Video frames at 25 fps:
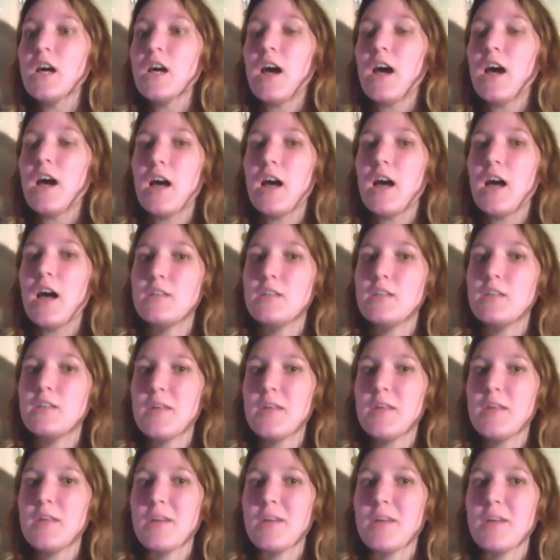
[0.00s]
it's pretty
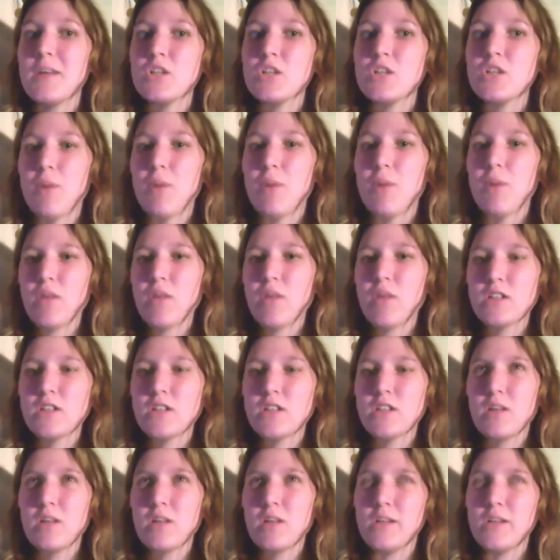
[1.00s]
much a poll dancing club
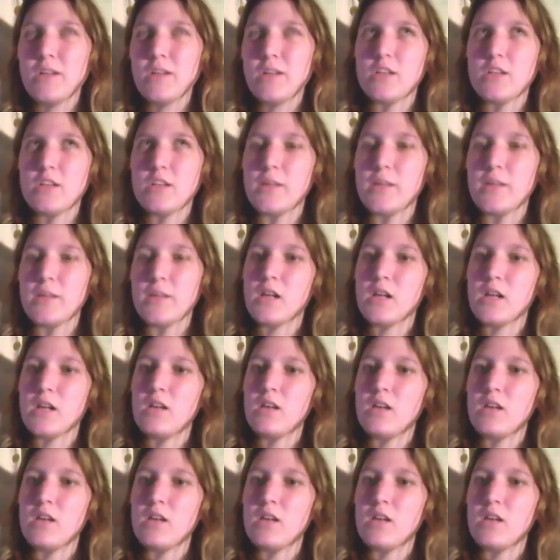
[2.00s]
where gentlemen can